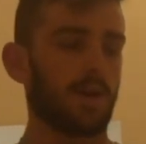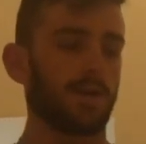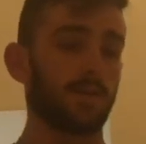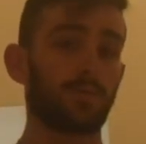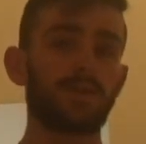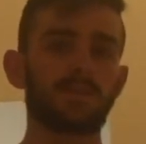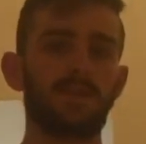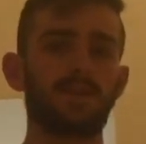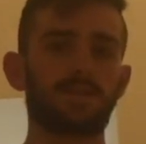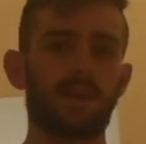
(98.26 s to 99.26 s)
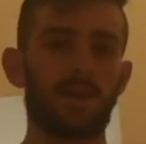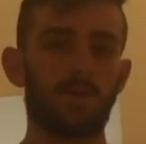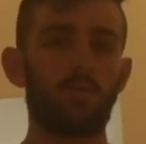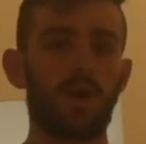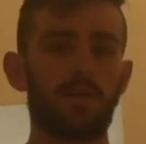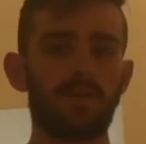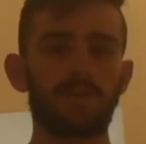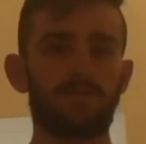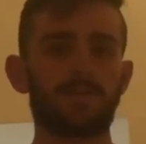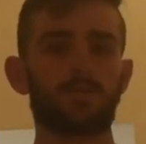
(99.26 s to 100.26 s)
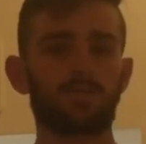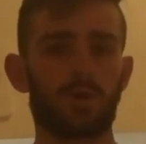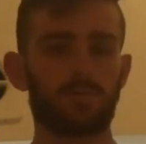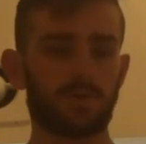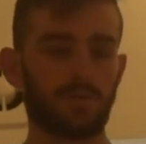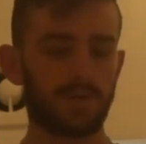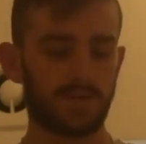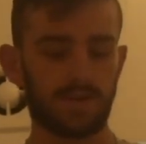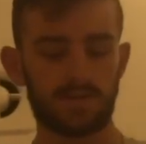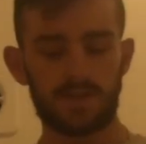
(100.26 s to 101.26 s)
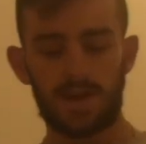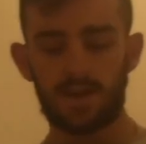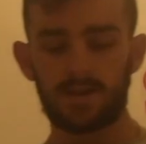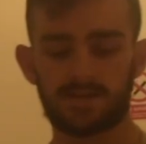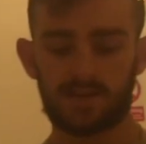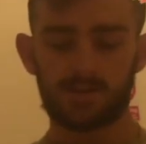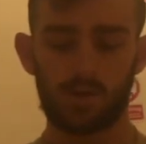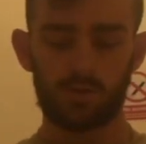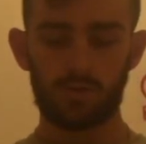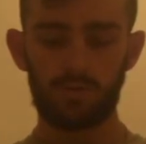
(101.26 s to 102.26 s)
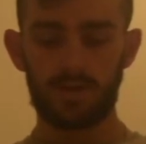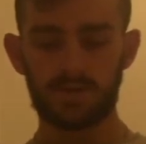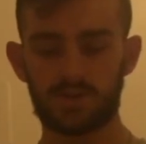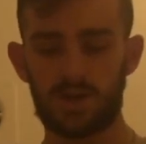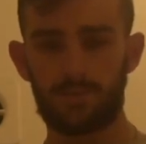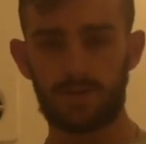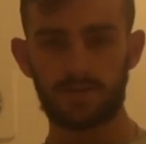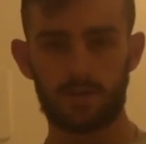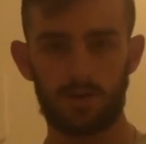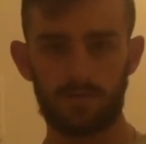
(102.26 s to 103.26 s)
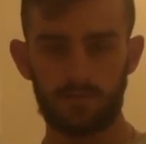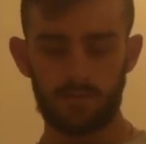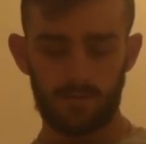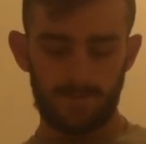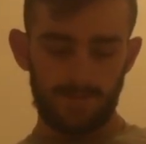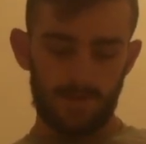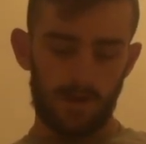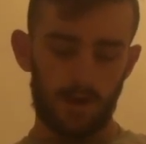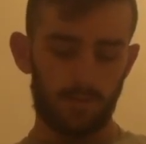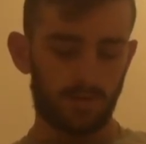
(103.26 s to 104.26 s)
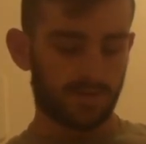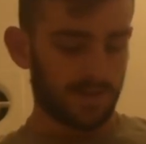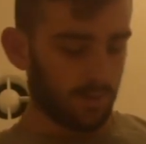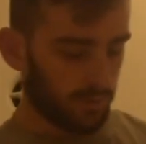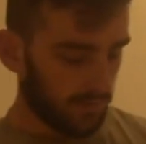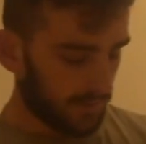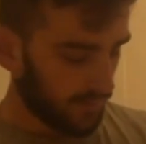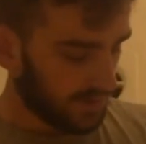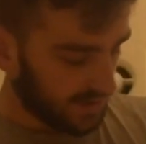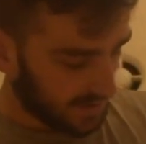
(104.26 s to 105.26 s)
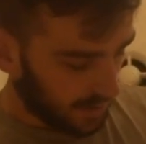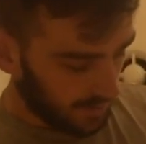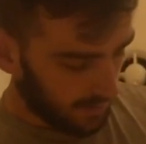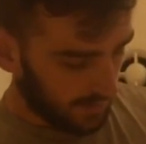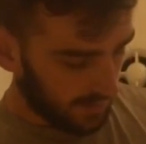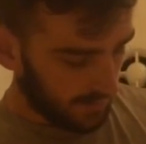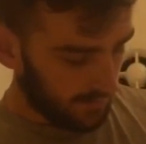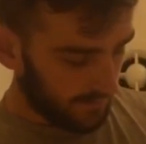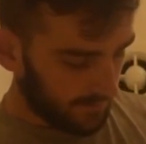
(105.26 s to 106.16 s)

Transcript: The reason is they all have individual jobs. So this is a Santoku, it's a Japanese knife. But you see all of the ridges going along here.